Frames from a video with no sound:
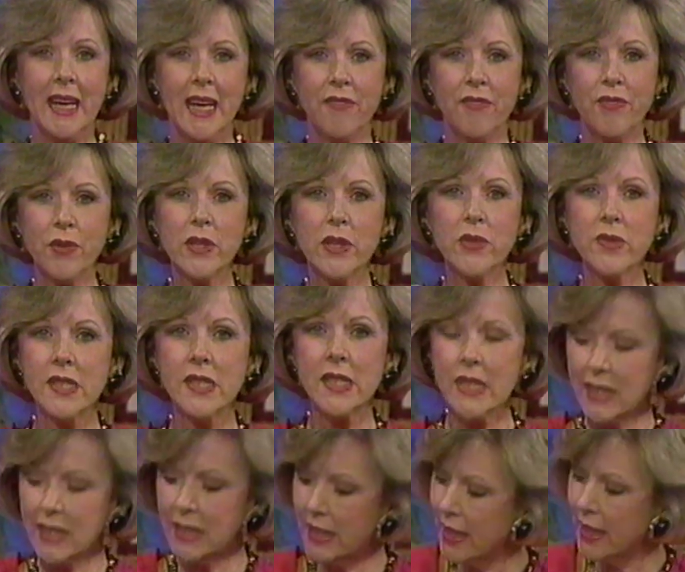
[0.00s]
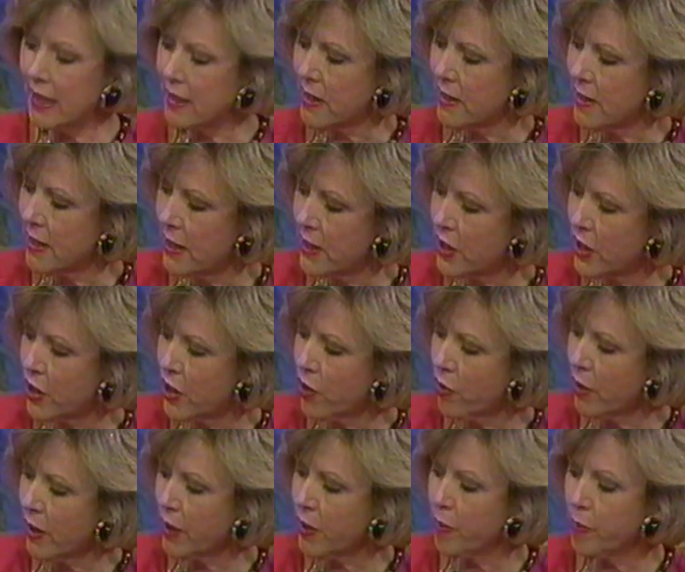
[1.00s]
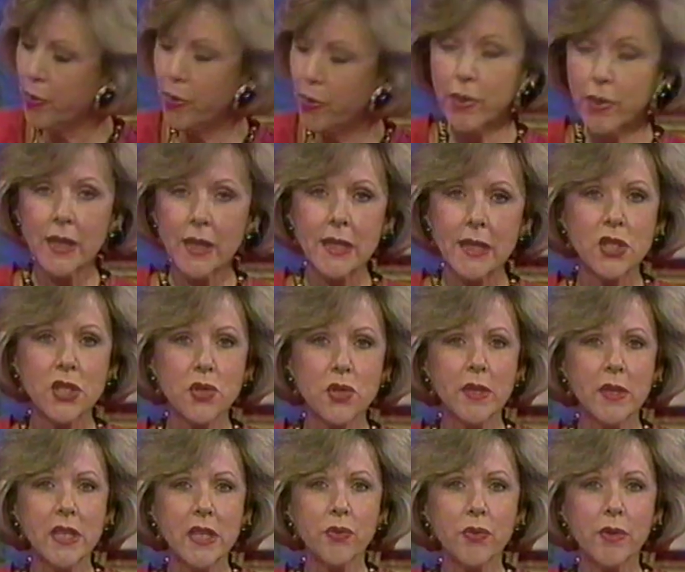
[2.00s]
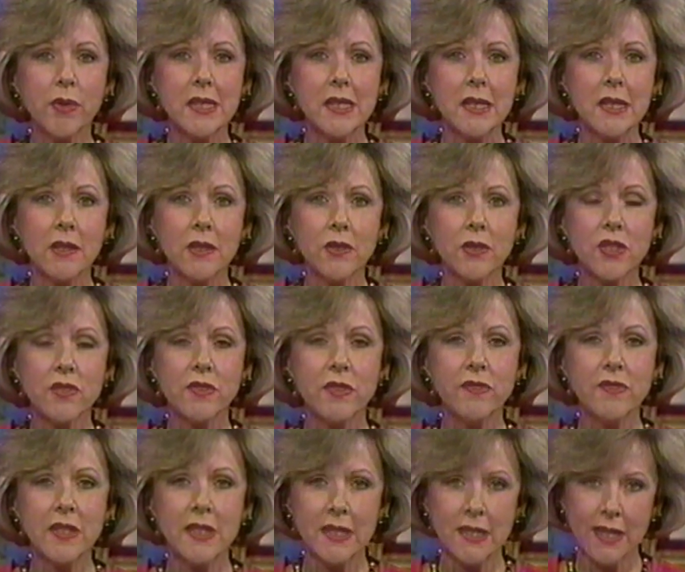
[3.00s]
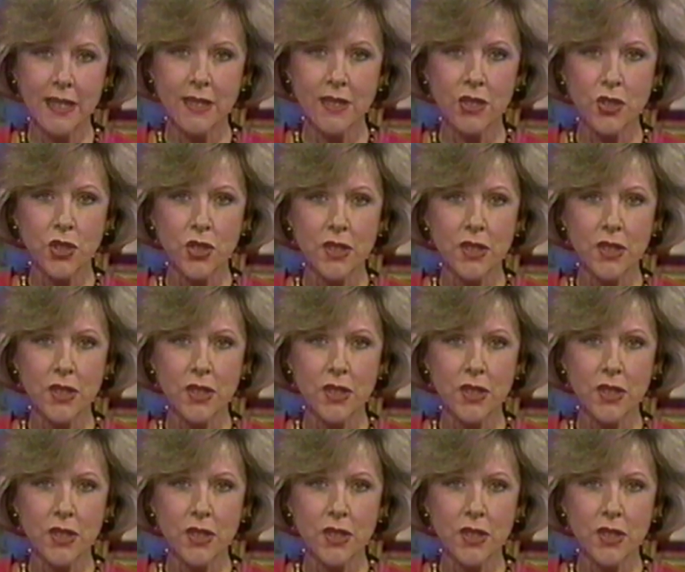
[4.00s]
If you're interested in securing the book, it is $23.50.